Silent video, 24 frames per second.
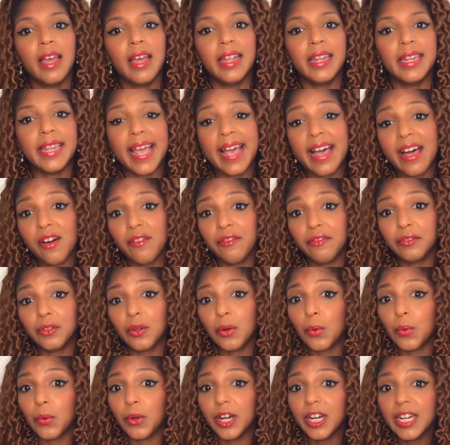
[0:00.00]
Now for
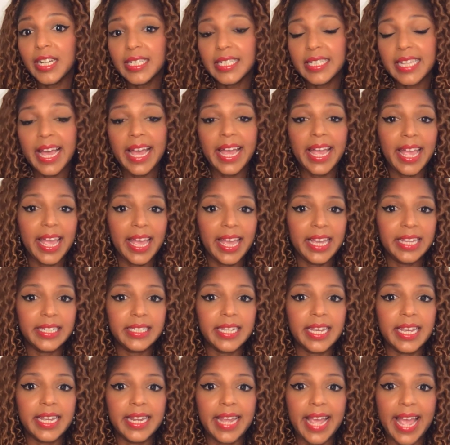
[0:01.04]
words that end
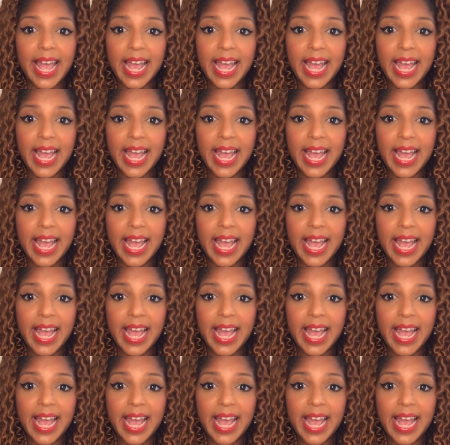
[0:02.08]
in